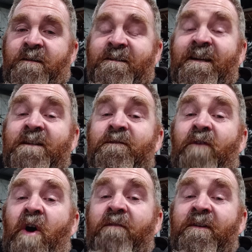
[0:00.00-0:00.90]
It takes
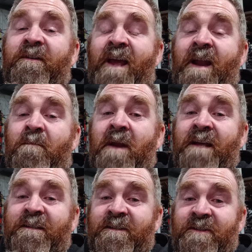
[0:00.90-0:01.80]
5 to 10
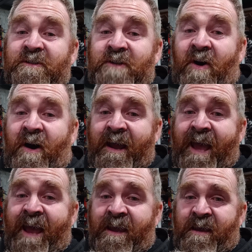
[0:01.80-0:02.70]
minutes to die
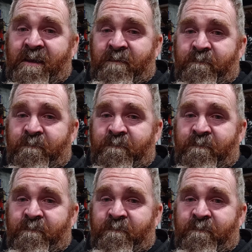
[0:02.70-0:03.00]
hanging.